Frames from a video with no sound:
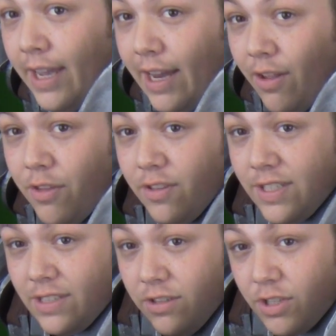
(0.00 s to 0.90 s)
And although
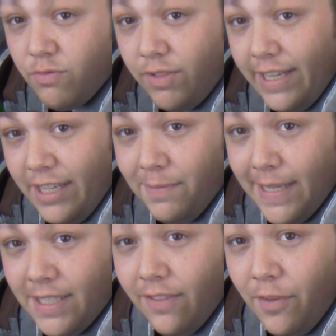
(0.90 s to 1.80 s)
this looks really
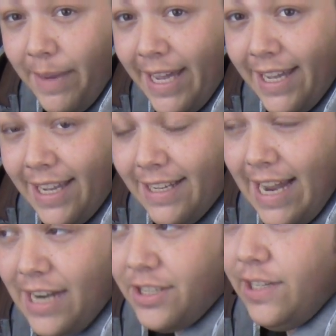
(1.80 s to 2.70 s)
expensive to make, it
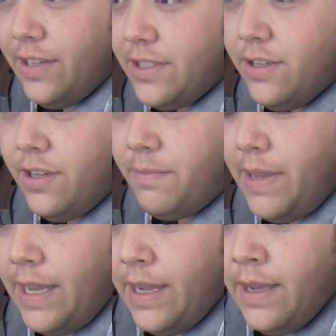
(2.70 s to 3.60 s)
actually only took
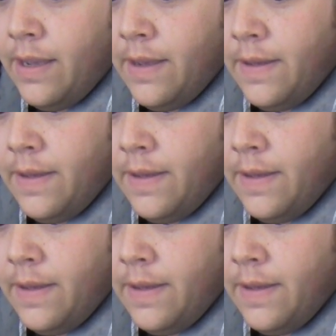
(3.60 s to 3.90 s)
me